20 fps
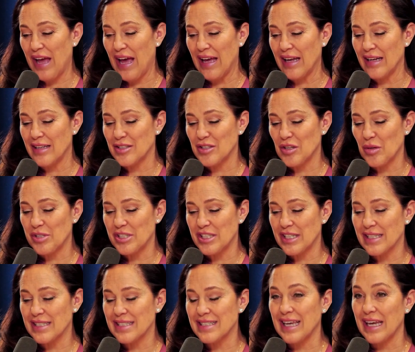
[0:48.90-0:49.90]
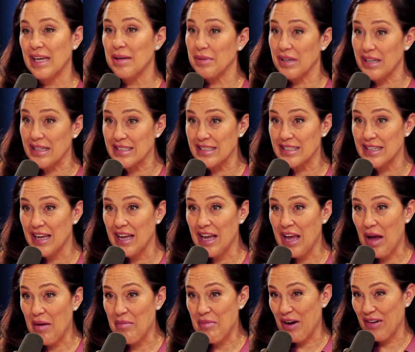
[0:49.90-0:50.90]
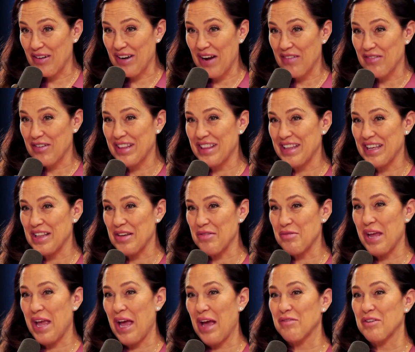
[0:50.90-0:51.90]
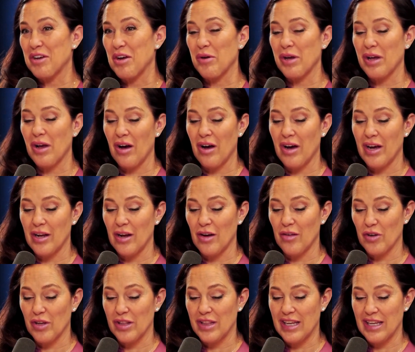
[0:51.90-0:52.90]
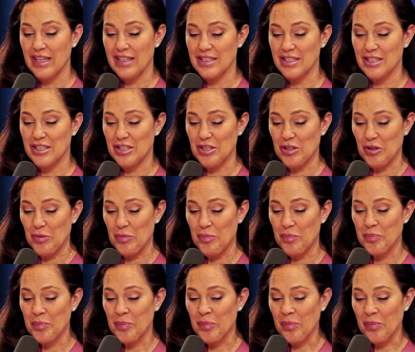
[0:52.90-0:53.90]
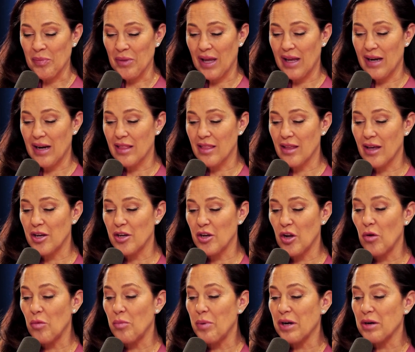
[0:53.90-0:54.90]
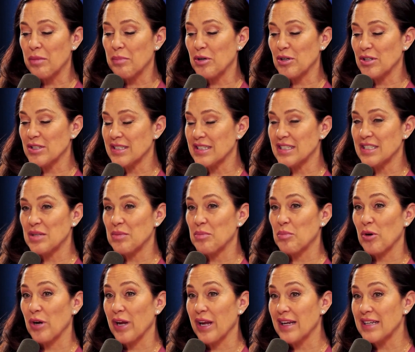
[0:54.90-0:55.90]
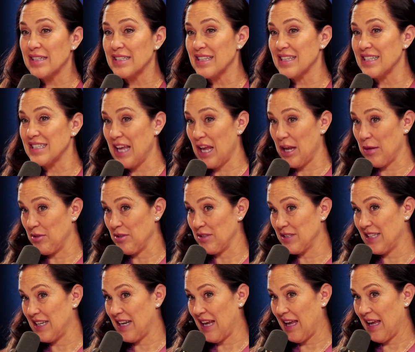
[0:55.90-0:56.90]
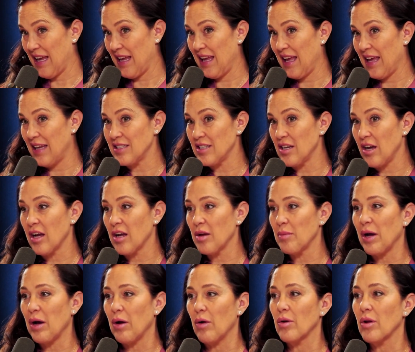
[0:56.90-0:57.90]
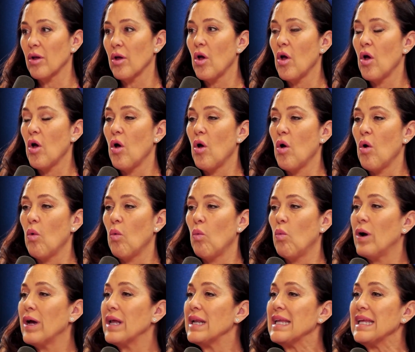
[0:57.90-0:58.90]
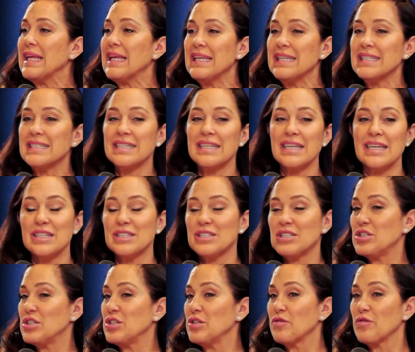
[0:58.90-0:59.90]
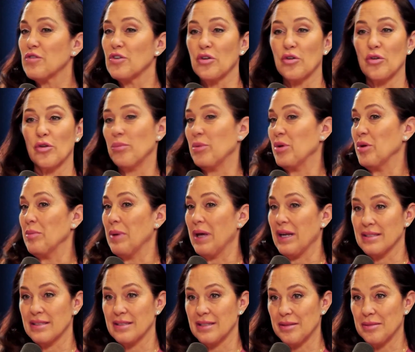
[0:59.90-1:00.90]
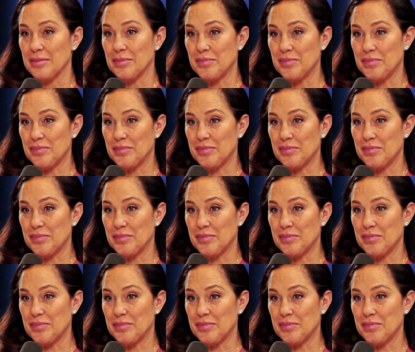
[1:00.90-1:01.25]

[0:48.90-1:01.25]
had so much excitement about everything that we have going on over at the Institute. And I thought, no better person to bring to the table today and talk about what is the Institute for Neuroimmune Medicine?